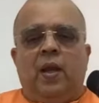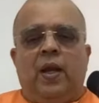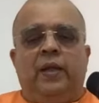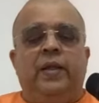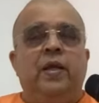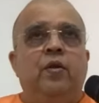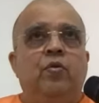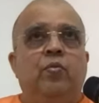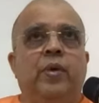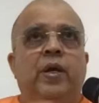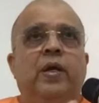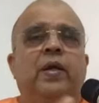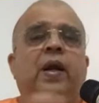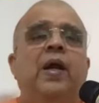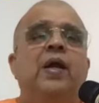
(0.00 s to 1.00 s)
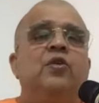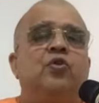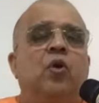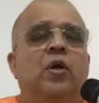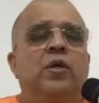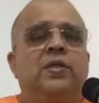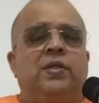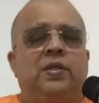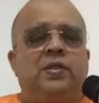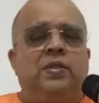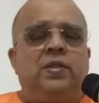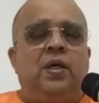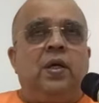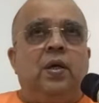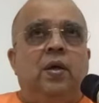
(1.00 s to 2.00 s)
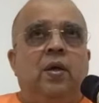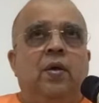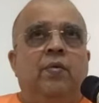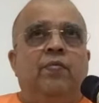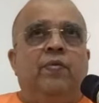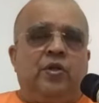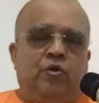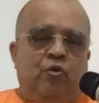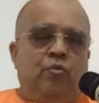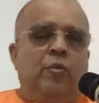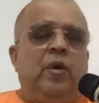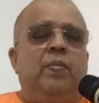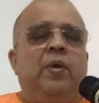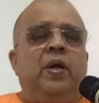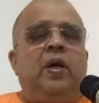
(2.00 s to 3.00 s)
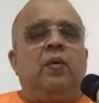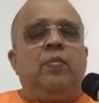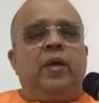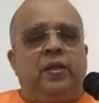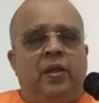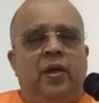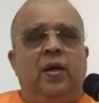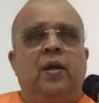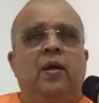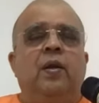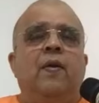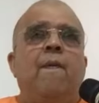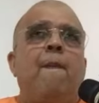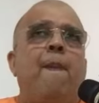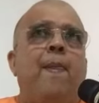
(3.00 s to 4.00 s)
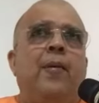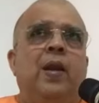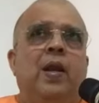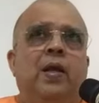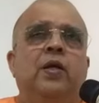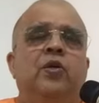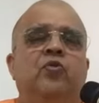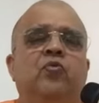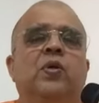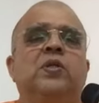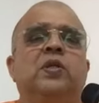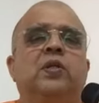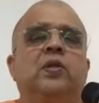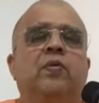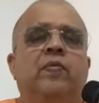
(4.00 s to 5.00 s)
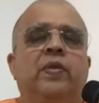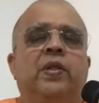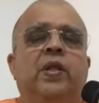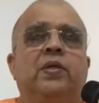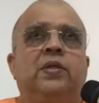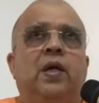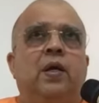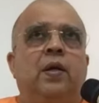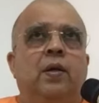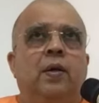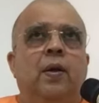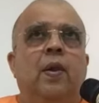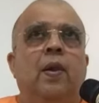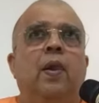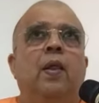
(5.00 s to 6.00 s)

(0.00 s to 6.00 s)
and then you make right choices, first you may become ethical, like Ishwar Chandra Vidyasagar.